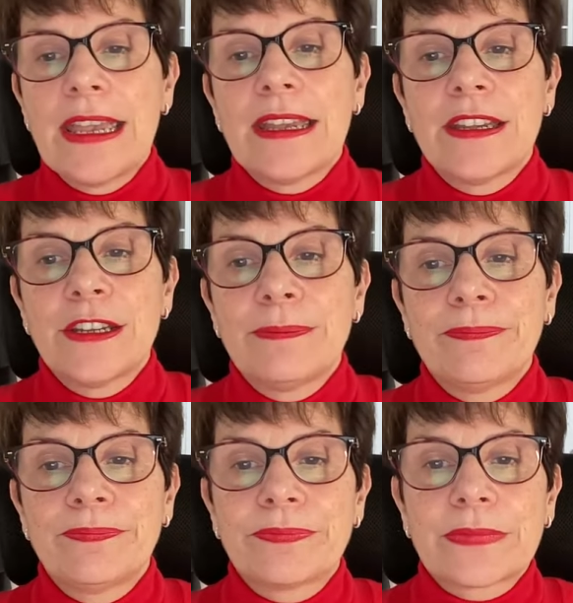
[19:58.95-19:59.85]

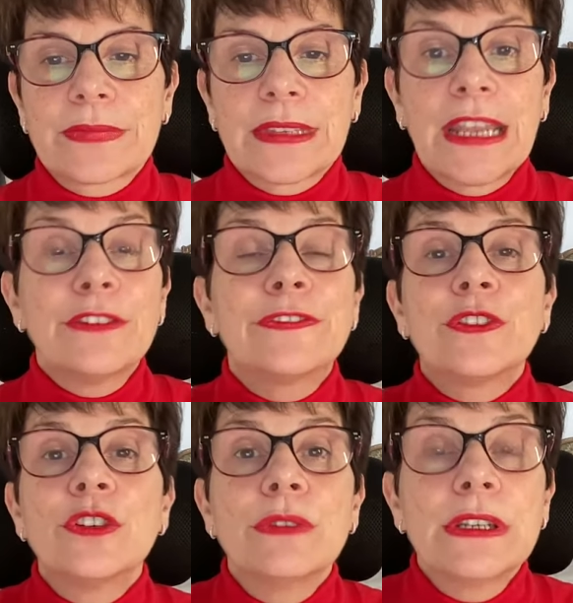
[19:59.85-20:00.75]
um, and
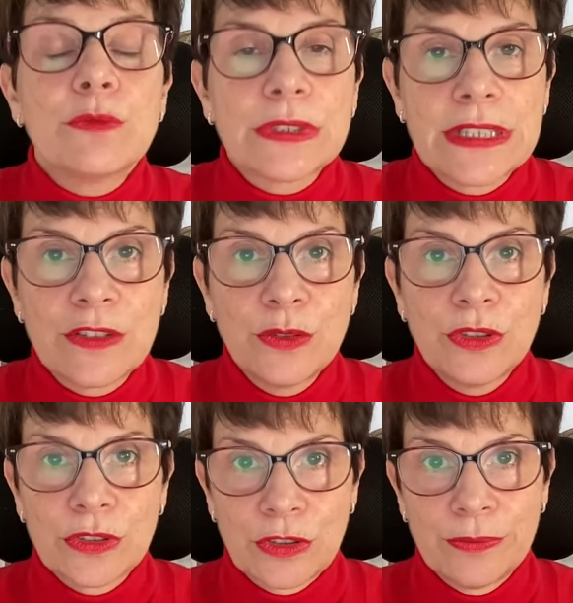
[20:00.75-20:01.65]
following what is good
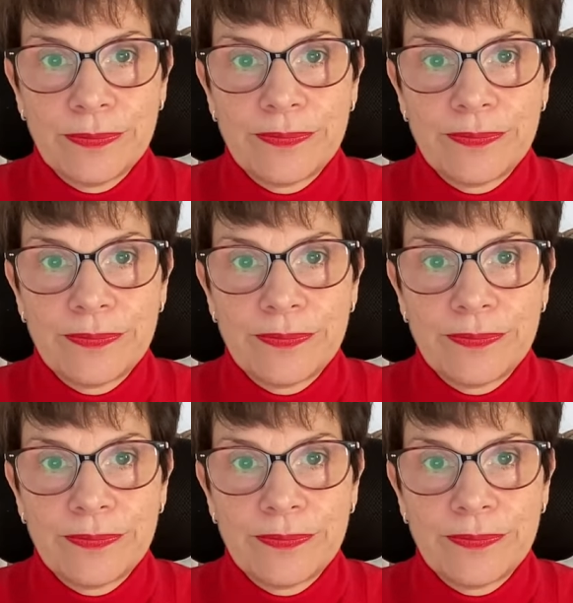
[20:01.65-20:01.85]
on you.